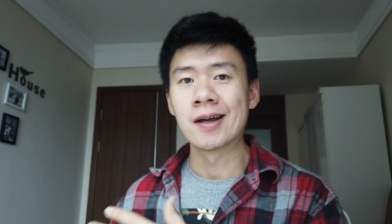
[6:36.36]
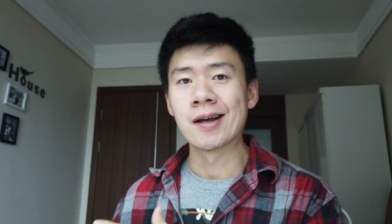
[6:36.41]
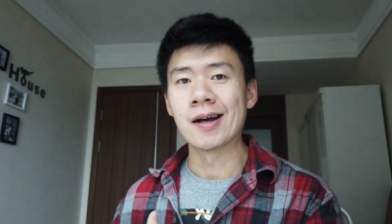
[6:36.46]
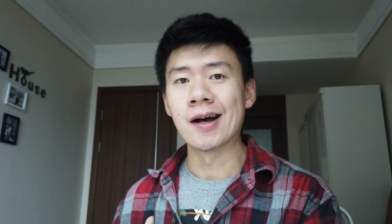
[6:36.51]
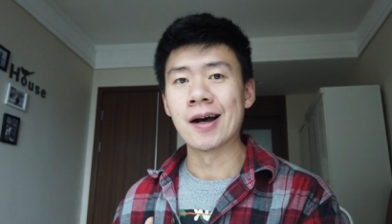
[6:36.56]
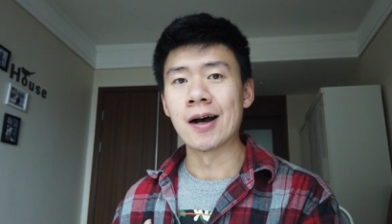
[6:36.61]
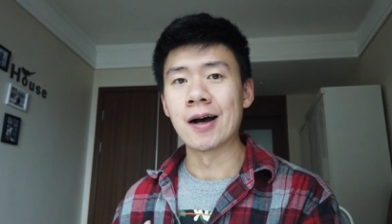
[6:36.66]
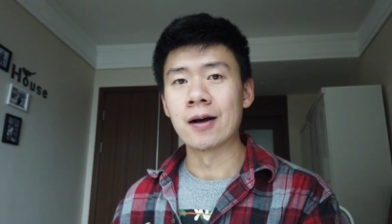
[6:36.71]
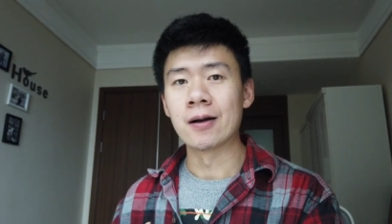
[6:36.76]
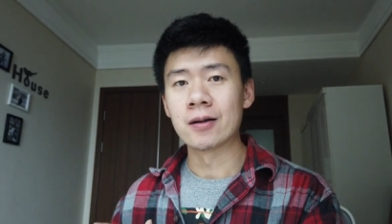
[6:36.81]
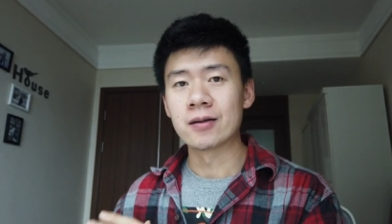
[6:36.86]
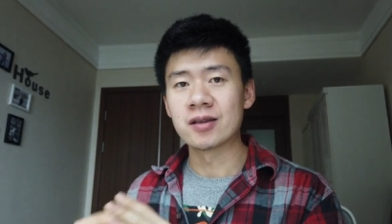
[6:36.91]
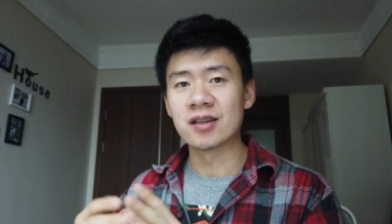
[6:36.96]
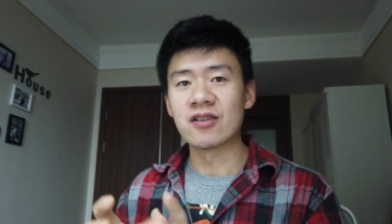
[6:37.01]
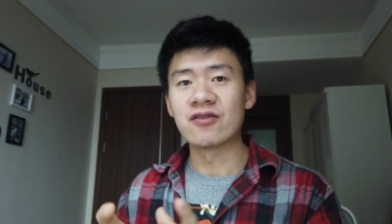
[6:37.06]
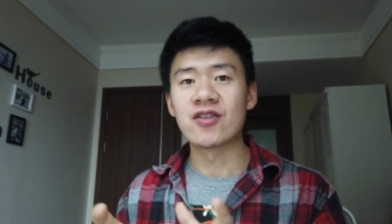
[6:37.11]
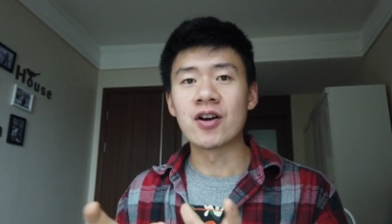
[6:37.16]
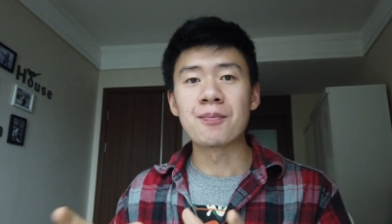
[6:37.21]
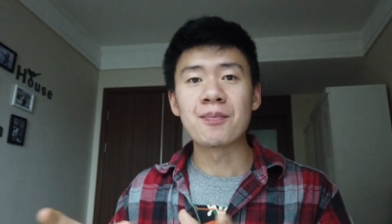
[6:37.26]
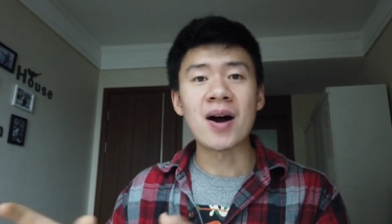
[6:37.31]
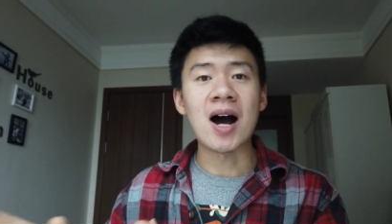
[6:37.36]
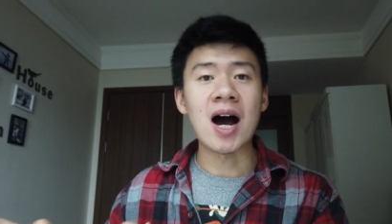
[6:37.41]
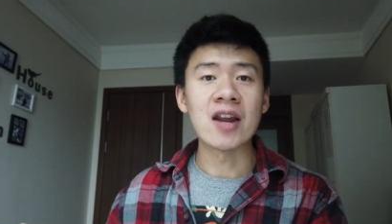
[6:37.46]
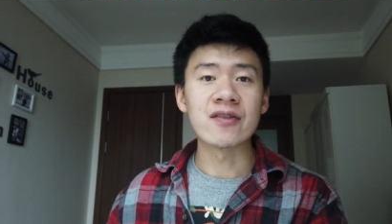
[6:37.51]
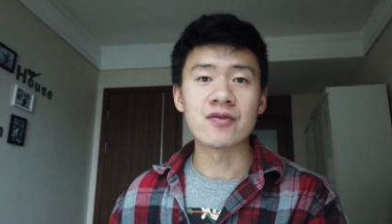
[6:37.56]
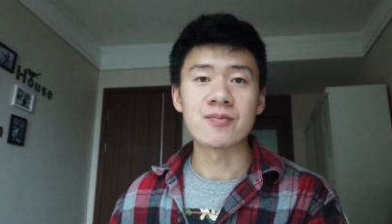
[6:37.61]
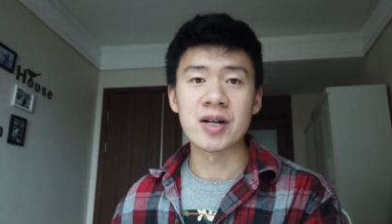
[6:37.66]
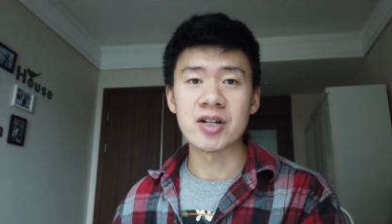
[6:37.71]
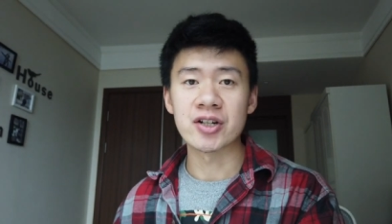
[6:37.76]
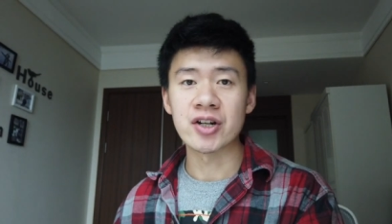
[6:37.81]
uh, different
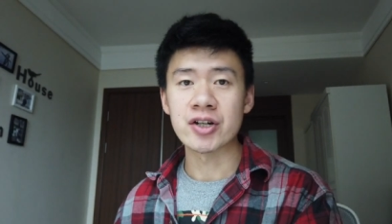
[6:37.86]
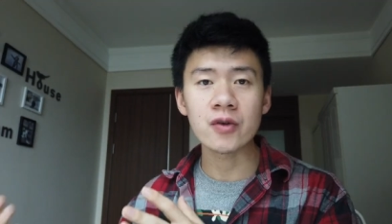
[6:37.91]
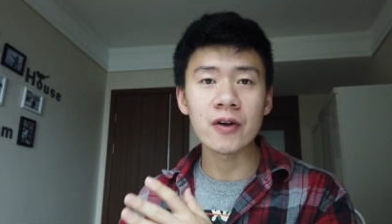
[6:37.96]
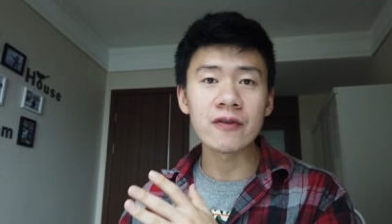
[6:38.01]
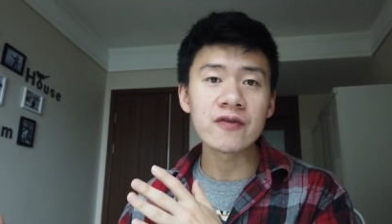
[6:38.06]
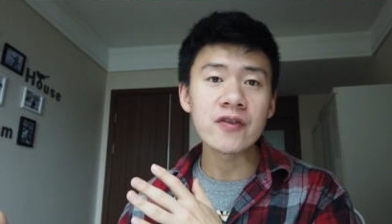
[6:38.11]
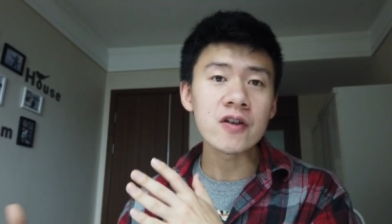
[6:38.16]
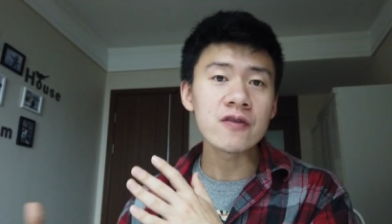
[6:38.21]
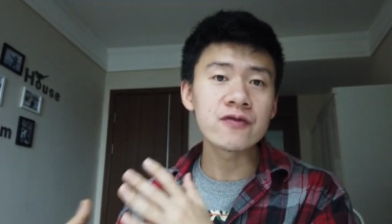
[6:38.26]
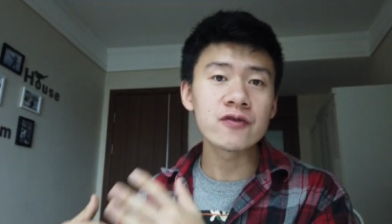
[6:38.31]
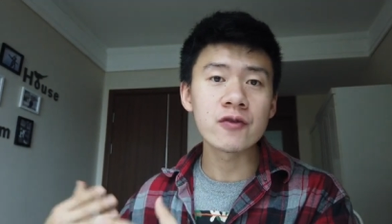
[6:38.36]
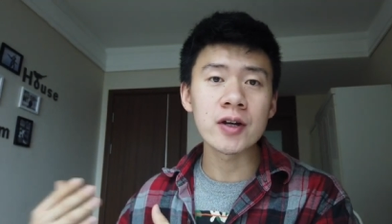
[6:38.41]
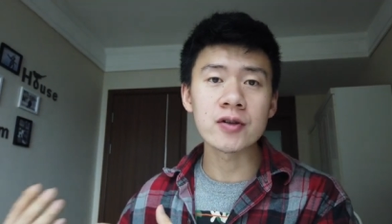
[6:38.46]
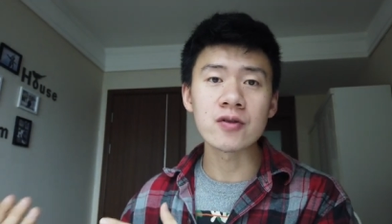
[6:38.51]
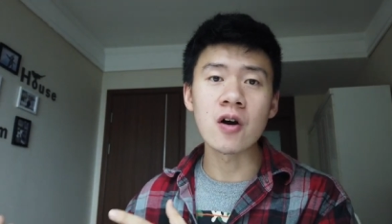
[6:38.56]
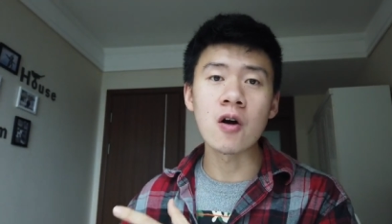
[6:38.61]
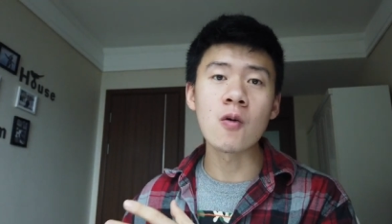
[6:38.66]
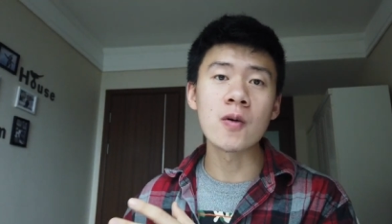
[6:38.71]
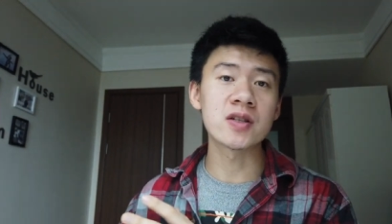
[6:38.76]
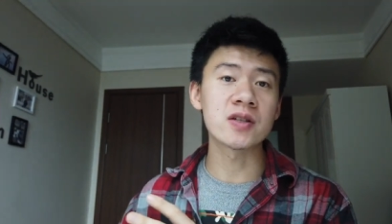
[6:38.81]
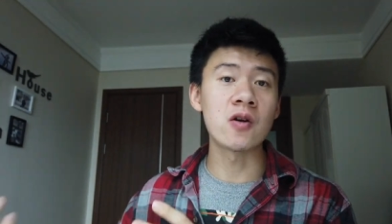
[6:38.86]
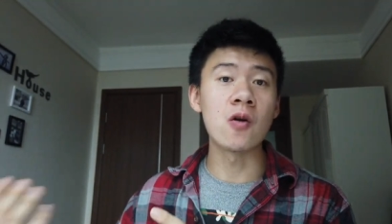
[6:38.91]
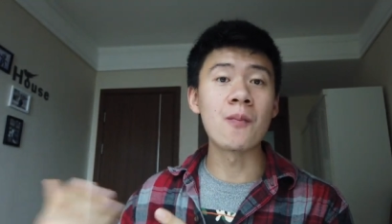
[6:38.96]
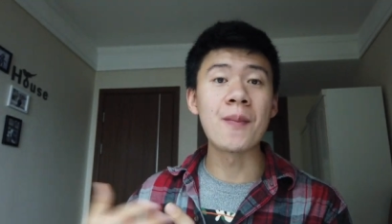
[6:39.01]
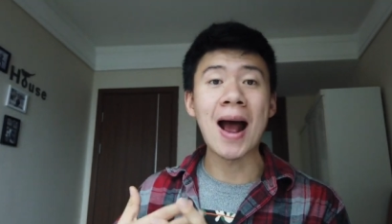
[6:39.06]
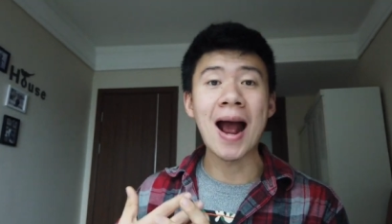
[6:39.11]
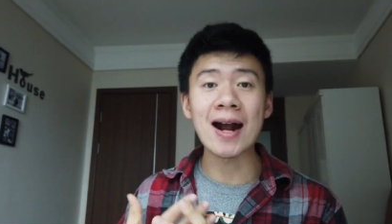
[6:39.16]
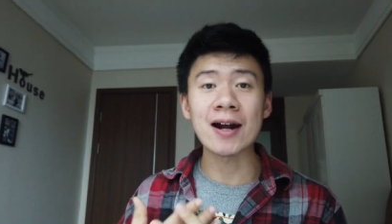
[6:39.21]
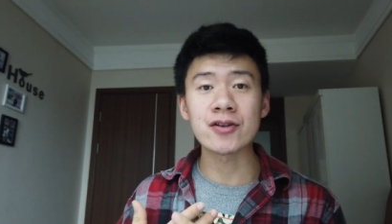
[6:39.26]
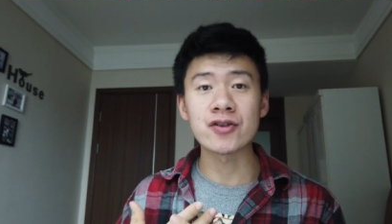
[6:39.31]
parts of meditation. feel free to always go
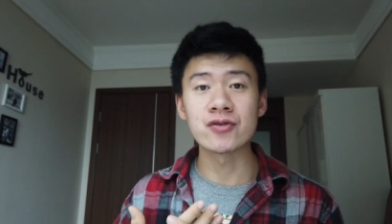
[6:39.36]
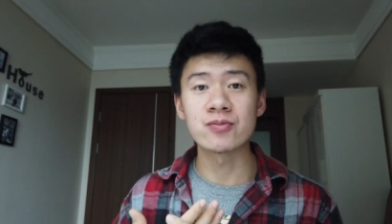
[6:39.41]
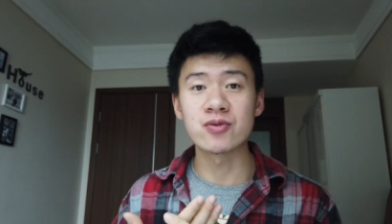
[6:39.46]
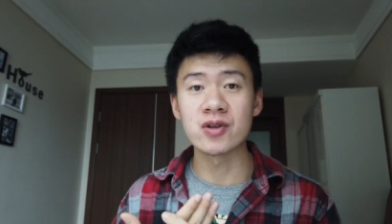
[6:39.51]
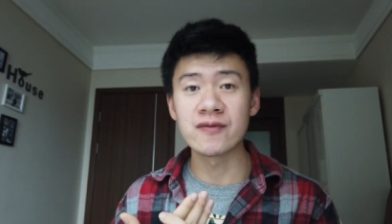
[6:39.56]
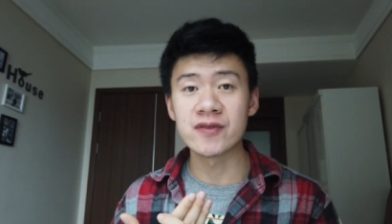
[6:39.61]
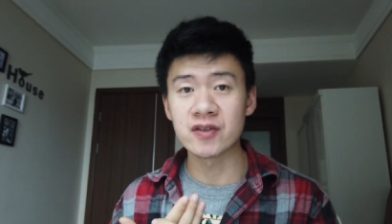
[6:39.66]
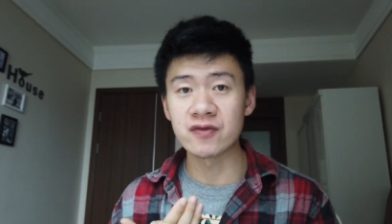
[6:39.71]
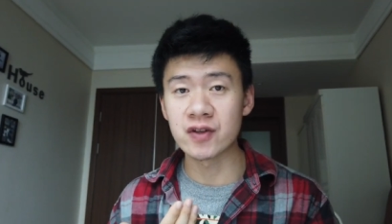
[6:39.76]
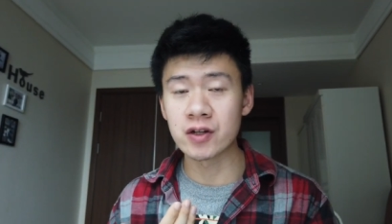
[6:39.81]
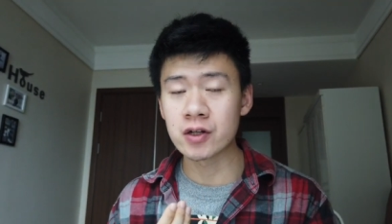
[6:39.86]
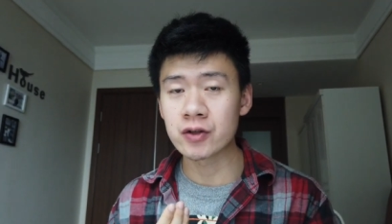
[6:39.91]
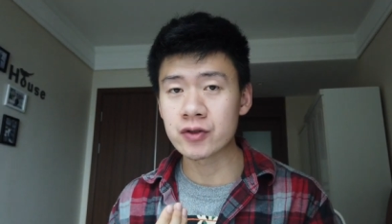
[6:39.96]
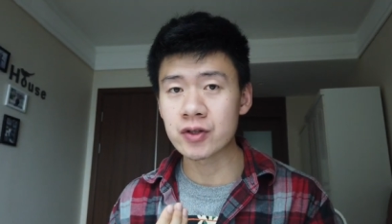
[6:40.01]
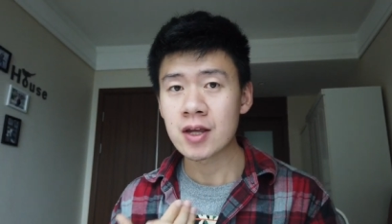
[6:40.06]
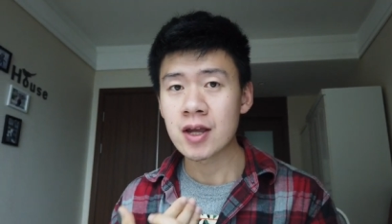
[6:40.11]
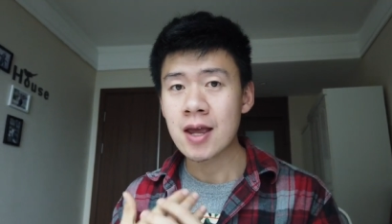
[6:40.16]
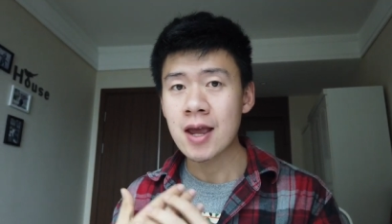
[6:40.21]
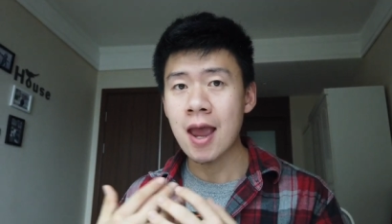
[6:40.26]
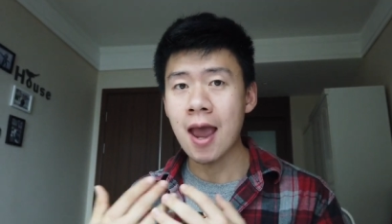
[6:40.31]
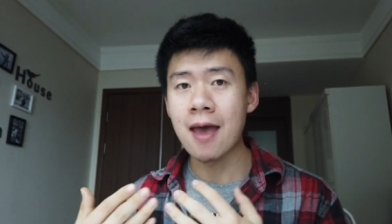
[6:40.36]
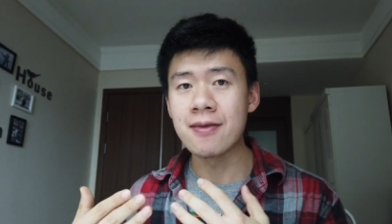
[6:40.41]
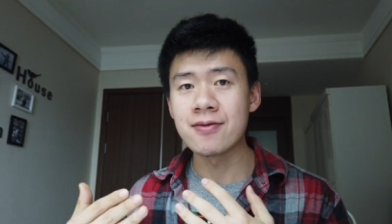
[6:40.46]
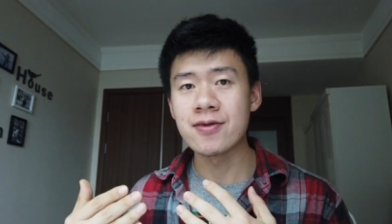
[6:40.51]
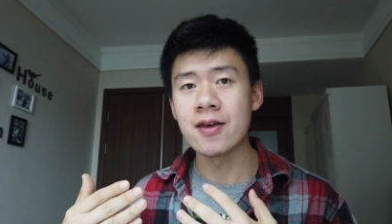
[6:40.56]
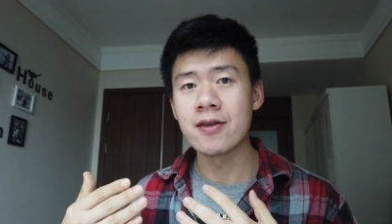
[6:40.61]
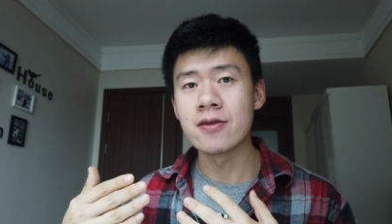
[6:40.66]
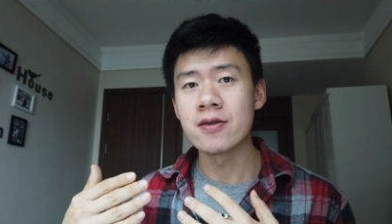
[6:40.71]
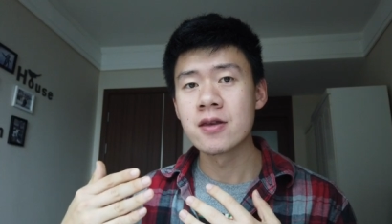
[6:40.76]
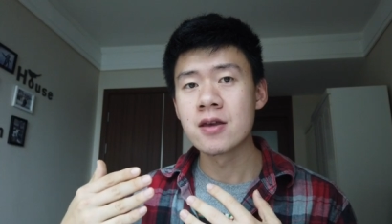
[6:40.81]
back to previous videos and
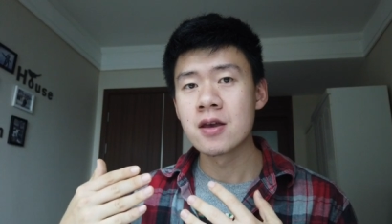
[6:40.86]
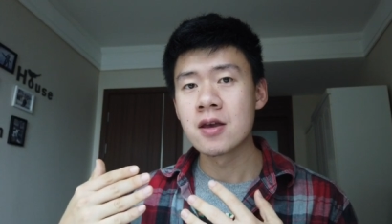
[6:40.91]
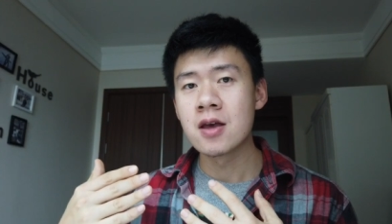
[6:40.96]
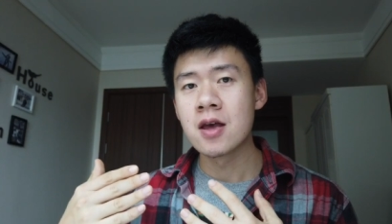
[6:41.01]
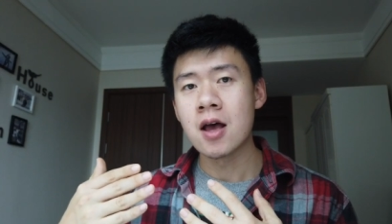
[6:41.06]
then